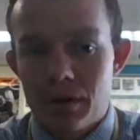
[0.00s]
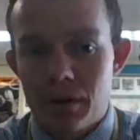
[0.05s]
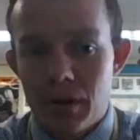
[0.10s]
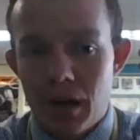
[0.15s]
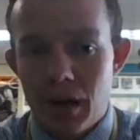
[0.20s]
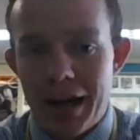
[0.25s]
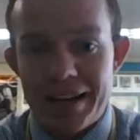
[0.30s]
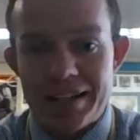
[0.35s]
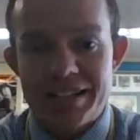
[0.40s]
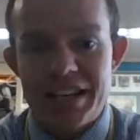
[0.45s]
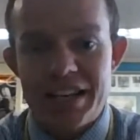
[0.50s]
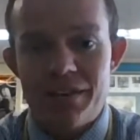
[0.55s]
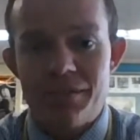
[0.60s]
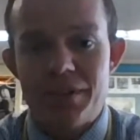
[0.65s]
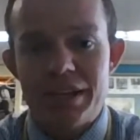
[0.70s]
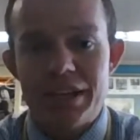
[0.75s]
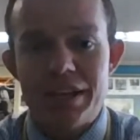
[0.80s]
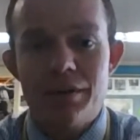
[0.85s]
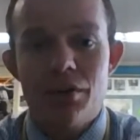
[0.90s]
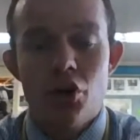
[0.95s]

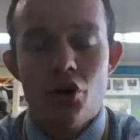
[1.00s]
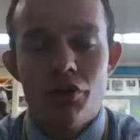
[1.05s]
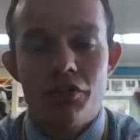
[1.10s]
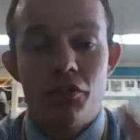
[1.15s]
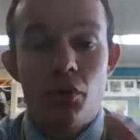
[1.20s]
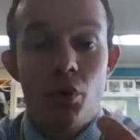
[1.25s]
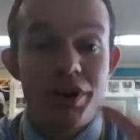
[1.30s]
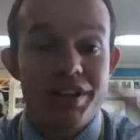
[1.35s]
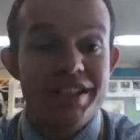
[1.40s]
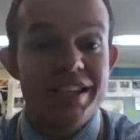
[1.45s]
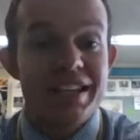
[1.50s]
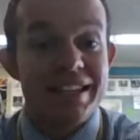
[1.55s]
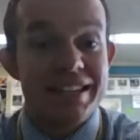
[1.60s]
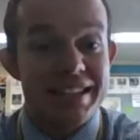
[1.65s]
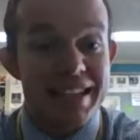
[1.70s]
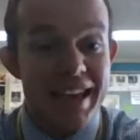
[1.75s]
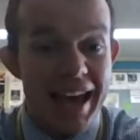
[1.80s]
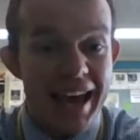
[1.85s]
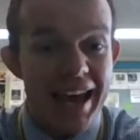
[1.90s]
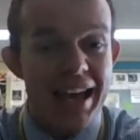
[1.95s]
activity for
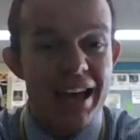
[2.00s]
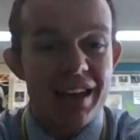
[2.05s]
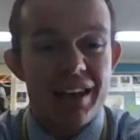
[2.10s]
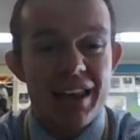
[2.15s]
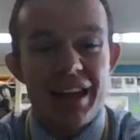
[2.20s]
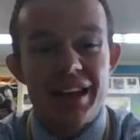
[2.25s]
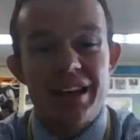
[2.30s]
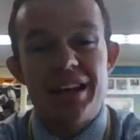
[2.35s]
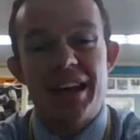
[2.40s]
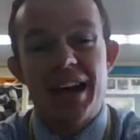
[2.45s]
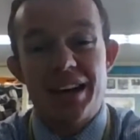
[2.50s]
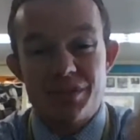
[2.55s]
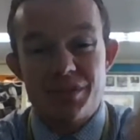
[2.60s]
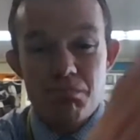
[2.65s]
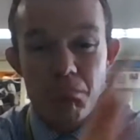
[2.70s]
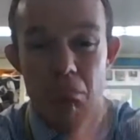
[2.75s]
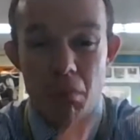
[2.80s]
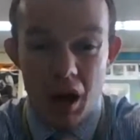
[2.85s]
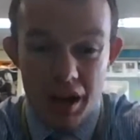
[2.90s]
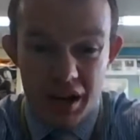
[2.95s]
today and then next
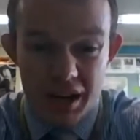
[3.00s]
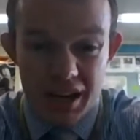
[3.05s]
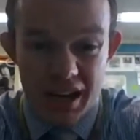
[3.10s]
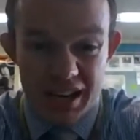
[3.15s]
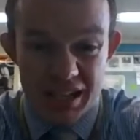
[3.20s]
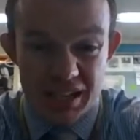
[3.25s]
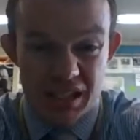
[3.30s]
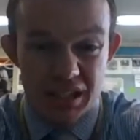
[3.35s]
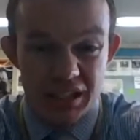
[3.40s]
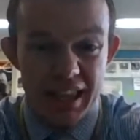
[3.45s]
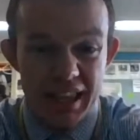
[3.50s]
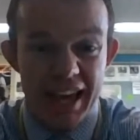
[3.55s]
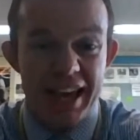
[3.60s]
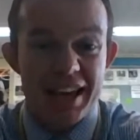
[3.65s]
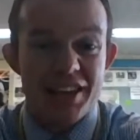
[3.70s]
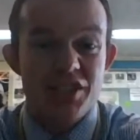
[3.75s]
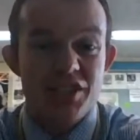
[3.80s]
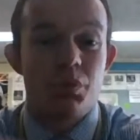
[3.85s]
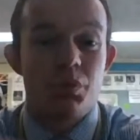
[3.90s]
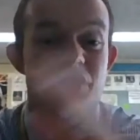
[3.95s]
Monday's
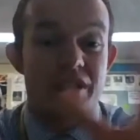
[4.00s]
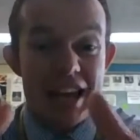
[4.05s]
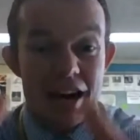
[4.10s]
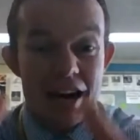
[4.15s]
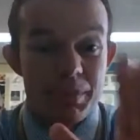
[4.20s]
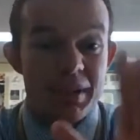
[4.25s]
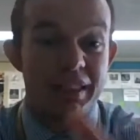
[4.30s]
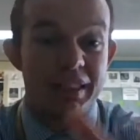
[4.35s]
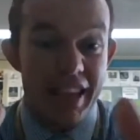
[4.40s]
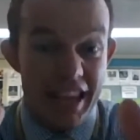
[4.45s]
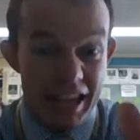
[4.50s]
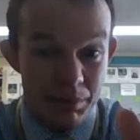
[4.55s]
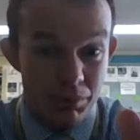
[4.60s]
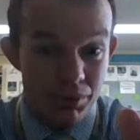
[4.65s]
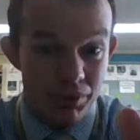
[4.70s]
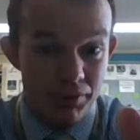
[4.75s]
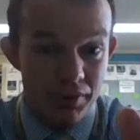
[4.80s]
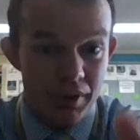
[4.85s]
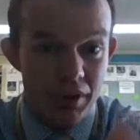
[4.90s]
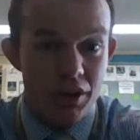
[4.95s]
class, which that'll be
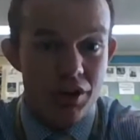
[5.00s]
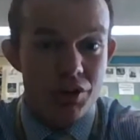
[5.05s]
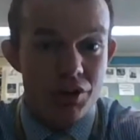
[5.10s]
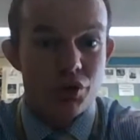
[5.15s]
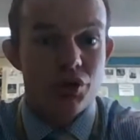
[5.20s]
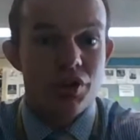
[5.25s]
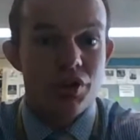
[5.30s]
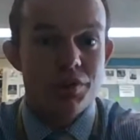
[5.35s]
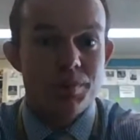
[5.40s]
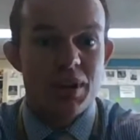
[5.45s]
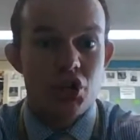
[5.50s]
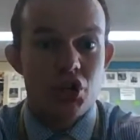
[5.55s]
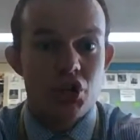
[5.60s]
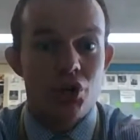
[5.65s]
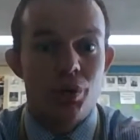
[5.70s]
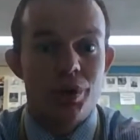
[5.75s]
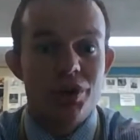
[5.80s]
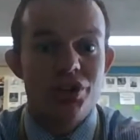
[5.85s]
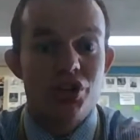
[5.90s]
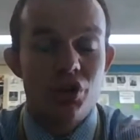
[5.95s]
labeled. So just make sure you're
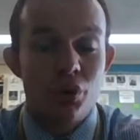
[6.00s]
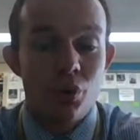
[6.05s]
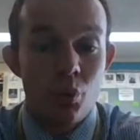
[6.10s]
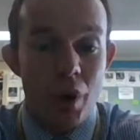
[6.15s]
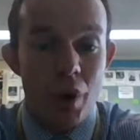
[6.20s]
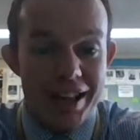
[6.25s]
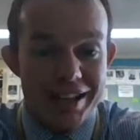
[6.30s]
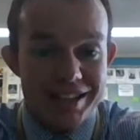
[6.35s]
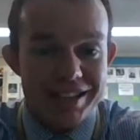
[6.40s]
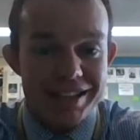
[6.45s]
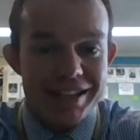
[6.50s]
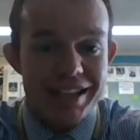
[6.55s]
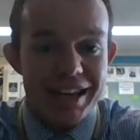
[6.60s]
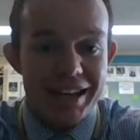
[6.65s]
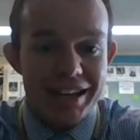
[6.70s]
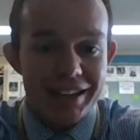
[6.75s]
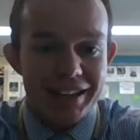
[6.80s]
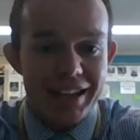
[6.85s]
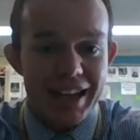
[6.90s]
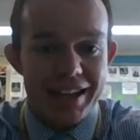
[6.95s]
going to the Wednesday
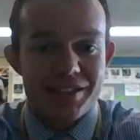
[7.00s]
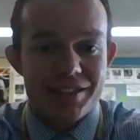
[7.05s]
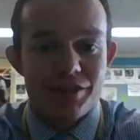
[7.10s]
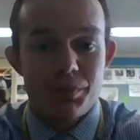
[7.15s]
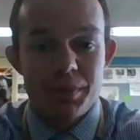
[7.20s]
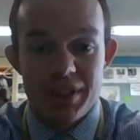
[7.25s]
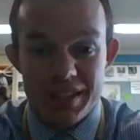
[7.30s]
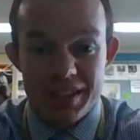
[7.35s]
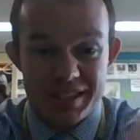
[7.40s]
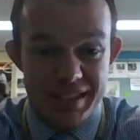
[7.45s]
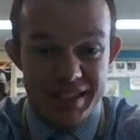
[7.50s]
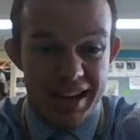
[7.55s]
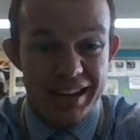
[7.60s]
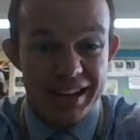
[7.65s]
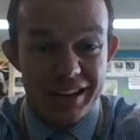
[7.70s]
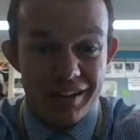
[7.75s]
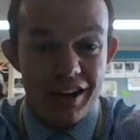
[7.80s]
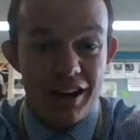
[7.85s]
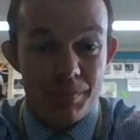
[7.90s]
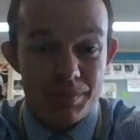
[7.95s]
class. This will be the
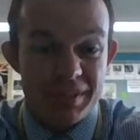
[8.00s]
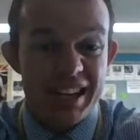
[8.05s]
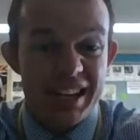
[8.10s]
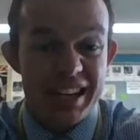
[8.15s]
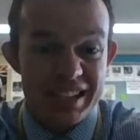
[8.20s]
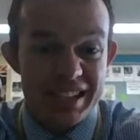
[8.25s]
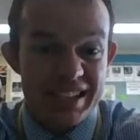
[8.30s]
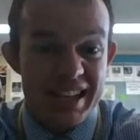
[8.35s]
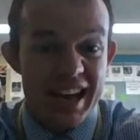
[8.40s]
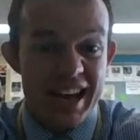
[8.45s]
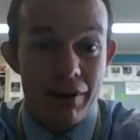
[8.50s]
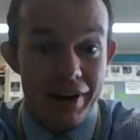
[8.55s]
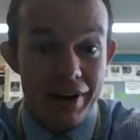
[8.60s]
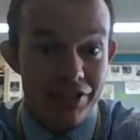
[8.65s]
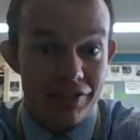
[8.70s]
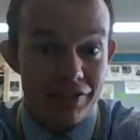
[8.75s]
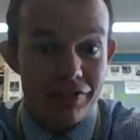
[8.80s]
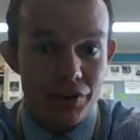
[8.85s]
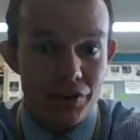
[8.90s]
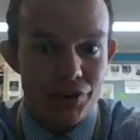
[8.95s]
second update down,
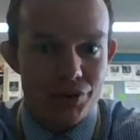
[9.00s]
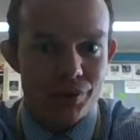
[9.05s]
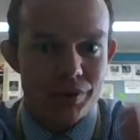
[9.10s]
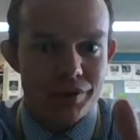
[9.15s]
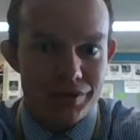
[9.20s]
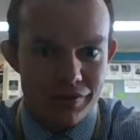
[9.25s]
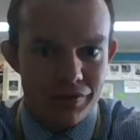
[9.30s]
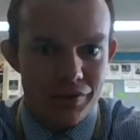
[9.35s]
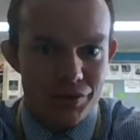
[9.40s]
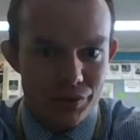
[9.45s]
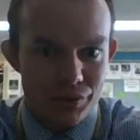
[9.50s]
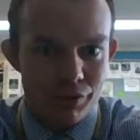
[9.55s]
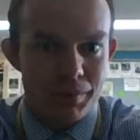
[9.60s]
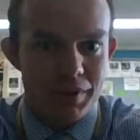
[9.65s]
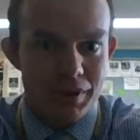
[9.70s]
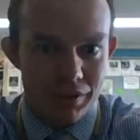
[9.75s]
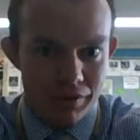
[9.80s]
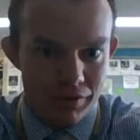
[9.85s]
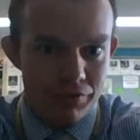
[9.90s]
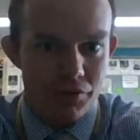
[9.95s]
not the first one, because the first one
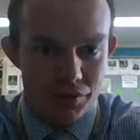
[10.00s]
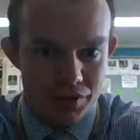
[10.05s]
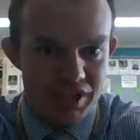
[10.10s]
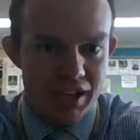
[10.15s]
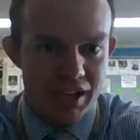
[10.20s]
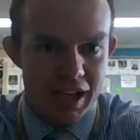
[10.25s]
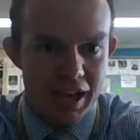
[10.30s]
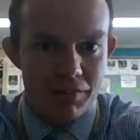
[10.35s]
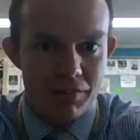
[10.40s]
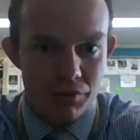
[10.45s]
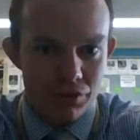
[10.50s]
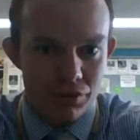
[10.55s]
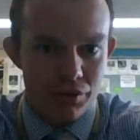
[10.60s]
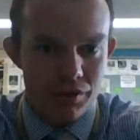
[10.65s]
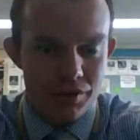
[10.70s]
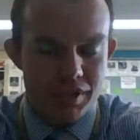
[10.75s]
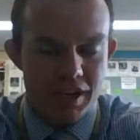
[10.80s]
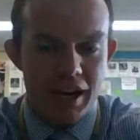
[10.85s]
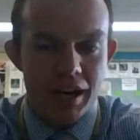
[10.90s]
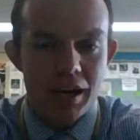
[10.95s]
will be for today, for
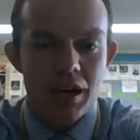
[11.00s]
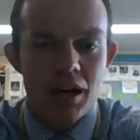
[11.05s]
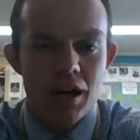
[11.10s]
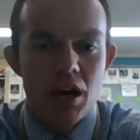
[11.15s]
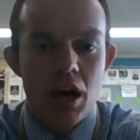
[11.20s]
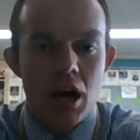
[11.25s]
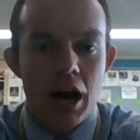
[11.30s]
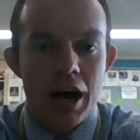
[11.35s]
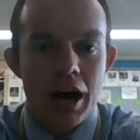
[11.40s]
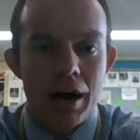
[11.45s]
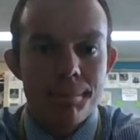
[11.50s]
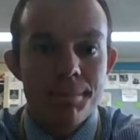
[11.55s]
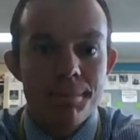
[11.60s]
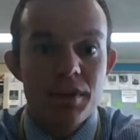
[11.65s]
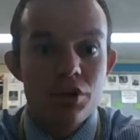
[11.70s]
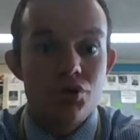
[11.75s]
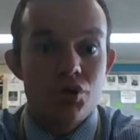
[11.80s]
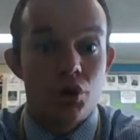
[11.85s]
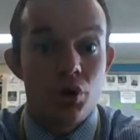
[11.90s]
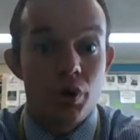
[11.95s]
Thursday.
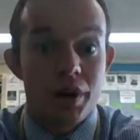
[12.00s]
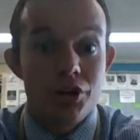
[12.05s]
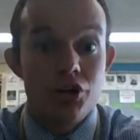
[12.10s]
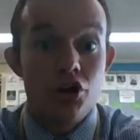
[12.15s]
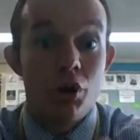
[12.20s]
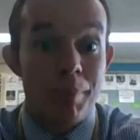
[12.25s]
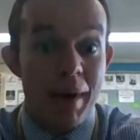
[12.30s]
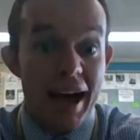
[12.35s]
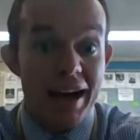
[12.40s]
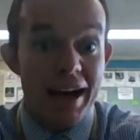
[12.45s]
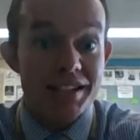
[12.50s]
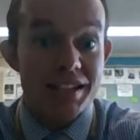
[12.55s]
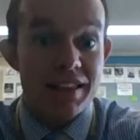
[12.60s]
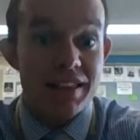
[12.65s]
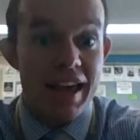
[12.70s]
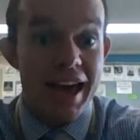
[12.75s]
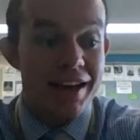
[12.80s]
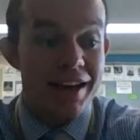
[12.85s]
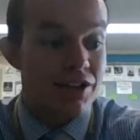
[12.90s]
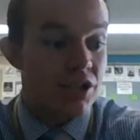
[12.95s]
So go ahead and go back to
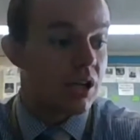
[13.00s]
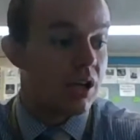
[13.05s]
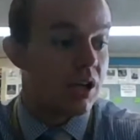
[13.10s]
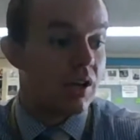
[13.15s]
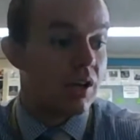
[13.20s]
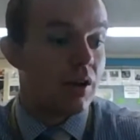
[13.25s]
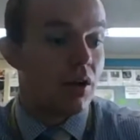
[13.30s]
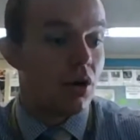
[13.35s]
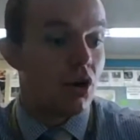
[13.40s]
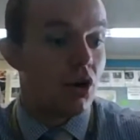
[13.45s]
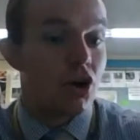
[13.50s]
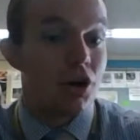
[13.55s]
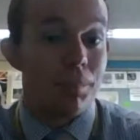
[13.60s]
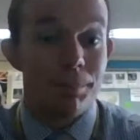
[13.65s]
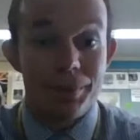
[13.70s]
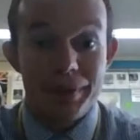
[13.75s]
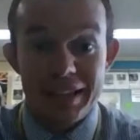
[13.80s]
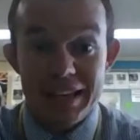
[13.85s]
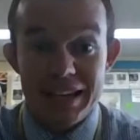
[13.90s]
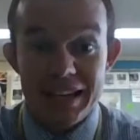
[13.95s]
that,
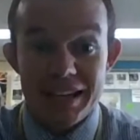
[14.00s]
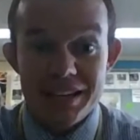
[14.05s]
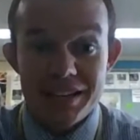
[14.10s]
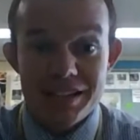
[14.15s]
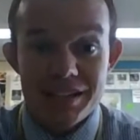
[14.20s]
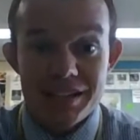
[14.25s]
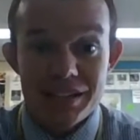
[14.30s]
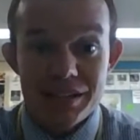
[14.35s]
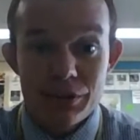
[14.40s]
complete it,